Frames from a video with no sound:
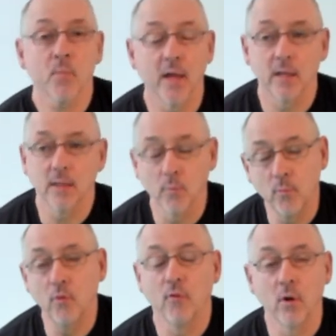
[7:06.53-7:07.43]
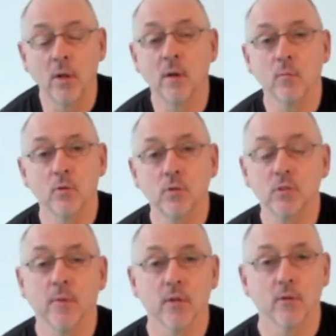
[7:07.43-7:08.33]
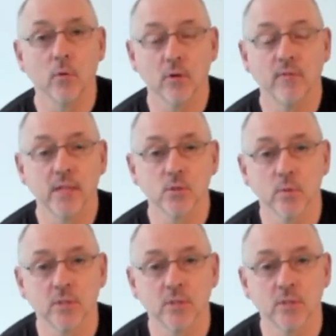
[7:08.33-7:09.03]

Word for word: Yeah, then we'll move on and we'll do some other more advanced